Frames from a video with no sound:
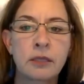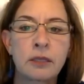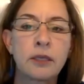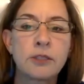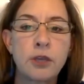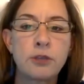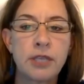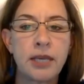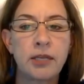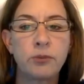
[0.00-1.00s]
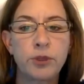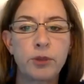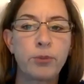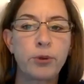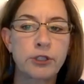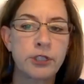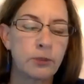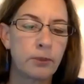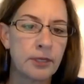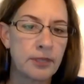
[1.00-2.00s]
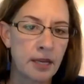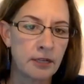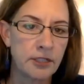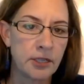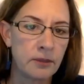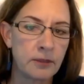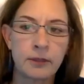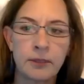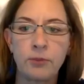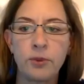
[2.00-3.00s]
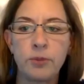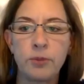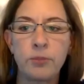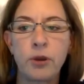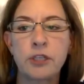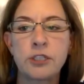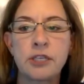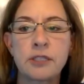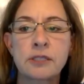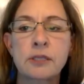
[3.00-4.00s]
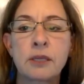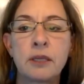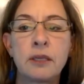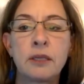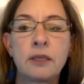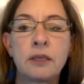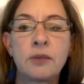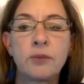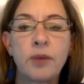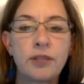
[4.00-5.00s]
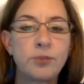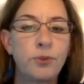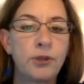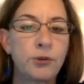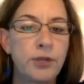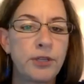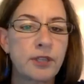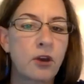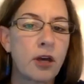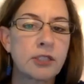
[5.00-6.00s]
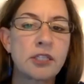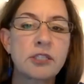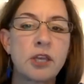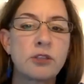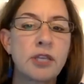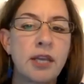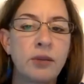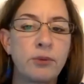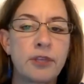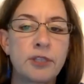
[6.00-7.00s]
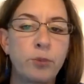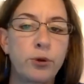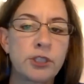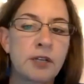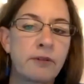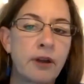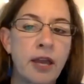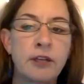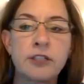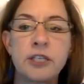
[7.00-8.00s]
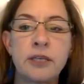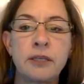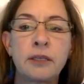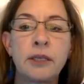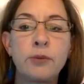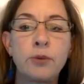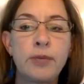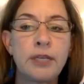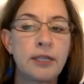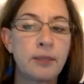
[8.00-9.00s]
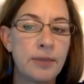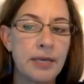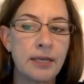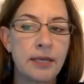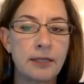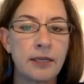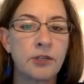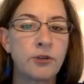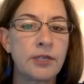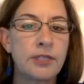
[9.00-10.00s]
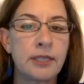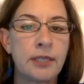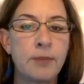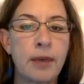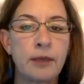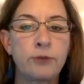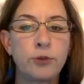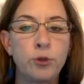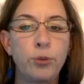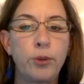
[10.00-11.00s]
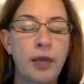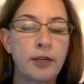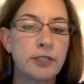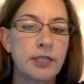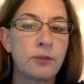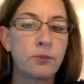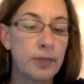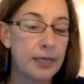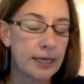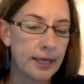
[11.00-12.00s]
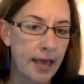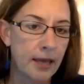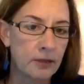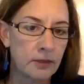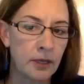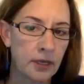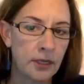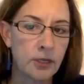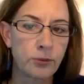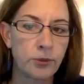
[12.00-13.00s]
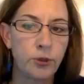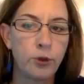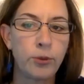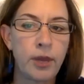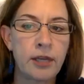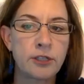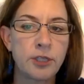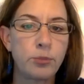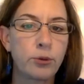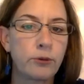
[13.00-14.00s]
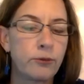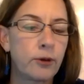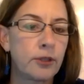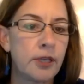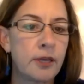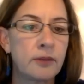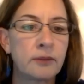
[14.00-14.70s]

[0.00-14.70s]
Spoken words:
associated with the Berkshire wind energy that we purchase. While this will increase the cost associated with this portion of our energy, it will mean an immediate increase in the amount of renewable energy we can count in our renewable energy portfolio.